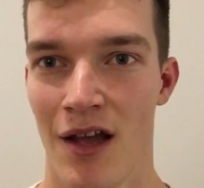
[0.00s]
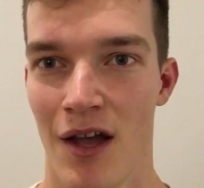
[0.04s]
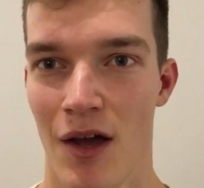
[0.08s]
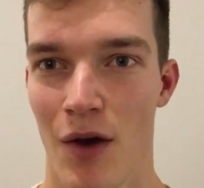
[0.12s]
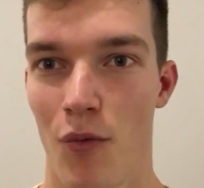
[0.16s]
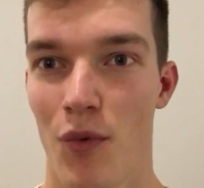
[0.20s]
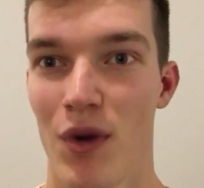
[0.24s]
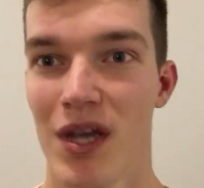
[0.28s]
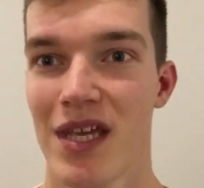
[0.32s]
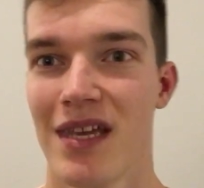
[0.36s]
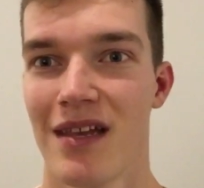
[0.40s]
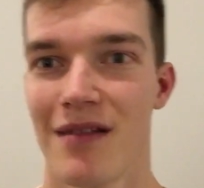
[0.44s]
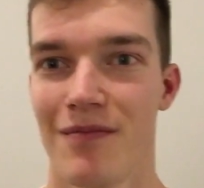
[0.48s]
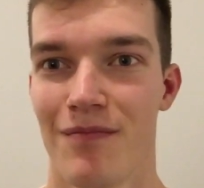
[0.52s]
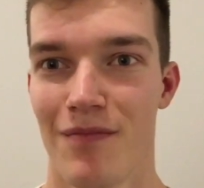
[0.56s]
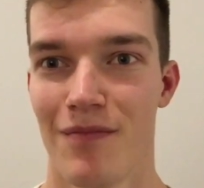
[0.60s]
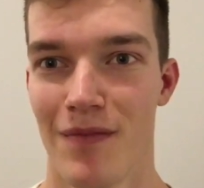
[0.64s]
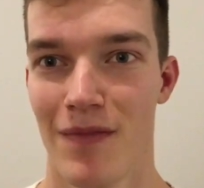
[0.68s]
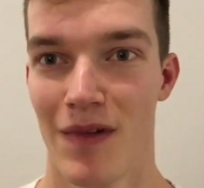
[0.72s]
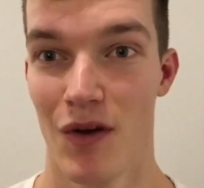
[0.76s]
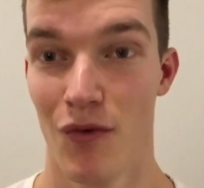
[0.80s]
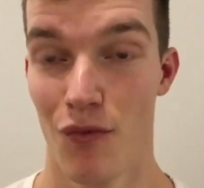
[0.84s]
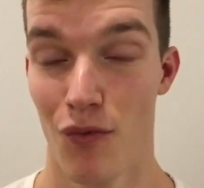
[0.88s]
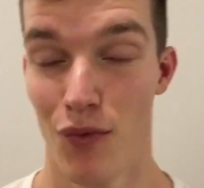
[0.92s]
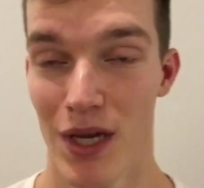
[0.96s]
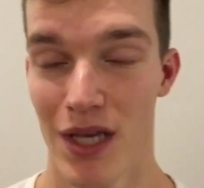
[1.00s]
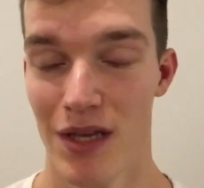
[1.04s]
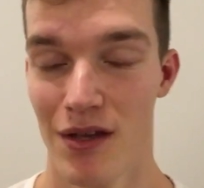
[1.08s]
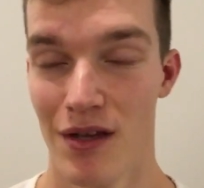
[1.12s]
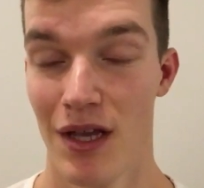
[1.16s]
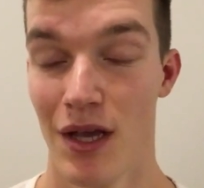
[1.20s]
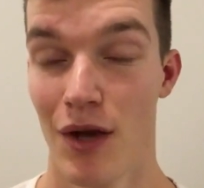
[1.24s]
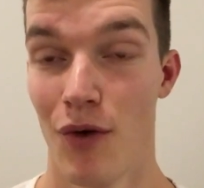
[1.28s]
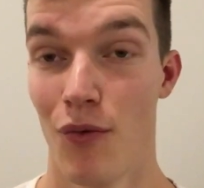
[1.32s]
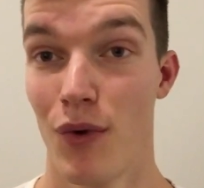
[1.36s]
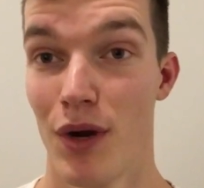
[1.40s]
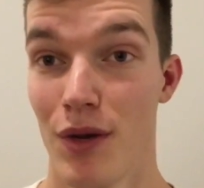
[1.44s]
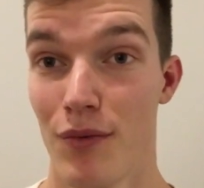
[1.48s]
we can we
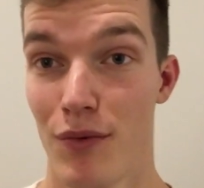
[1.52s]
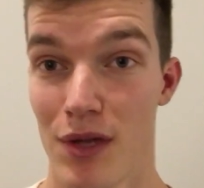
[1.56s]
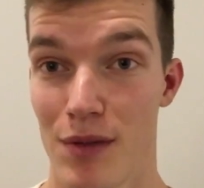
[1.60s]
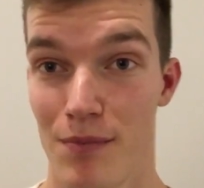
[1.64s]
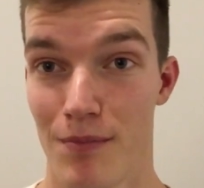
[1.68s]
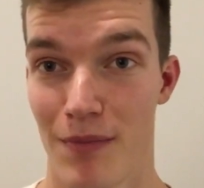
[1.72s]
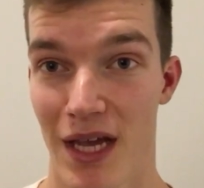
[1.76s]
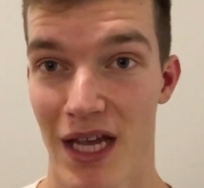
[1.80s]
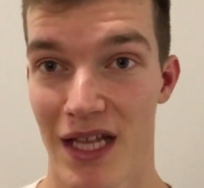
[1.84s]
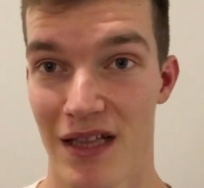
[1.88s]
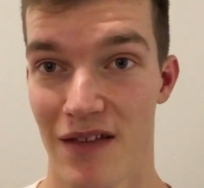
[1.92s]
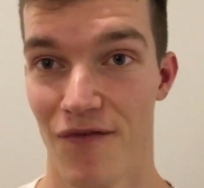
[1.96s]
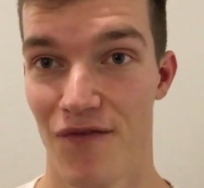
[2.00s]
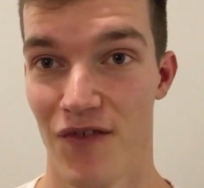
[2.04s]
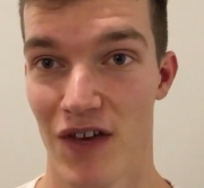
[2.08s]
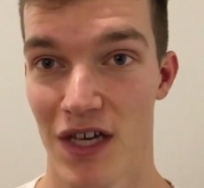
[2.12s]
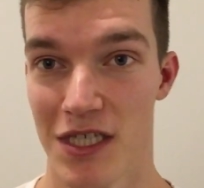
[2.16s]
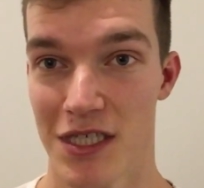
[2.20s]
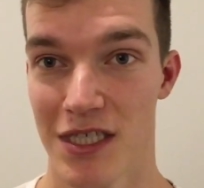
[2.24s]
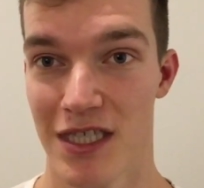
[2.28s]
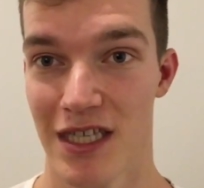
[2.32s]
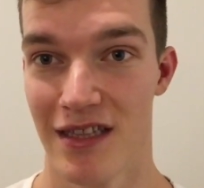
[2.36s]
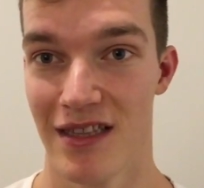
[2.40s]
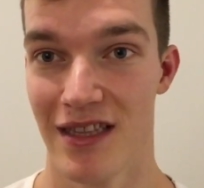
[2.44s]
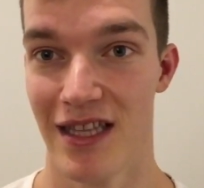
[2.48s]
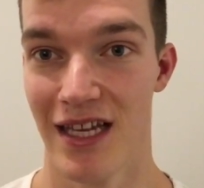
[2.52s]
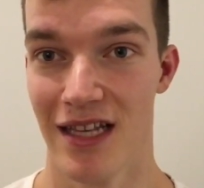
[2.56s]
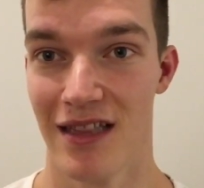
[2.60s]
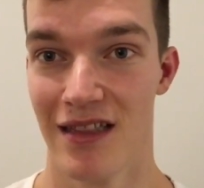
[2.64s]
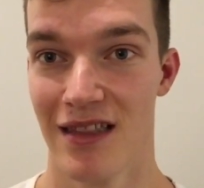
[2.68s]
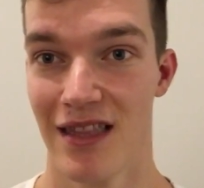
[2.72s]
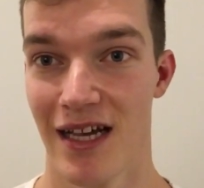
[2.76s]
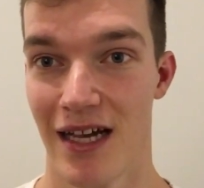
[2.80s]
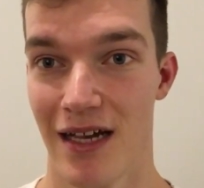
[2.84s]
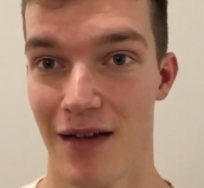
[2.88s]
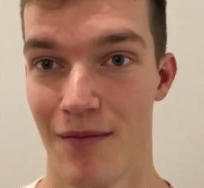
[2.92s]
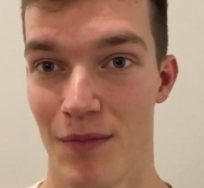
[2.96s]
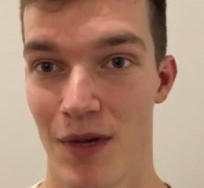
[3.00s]
we will manifest at that
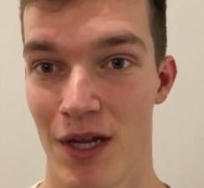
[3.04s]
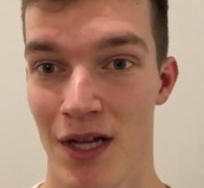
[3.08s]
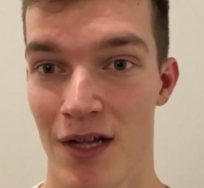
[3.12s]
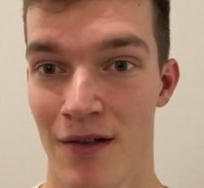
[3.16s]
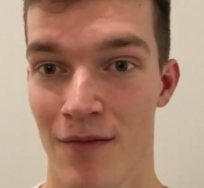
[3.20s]
time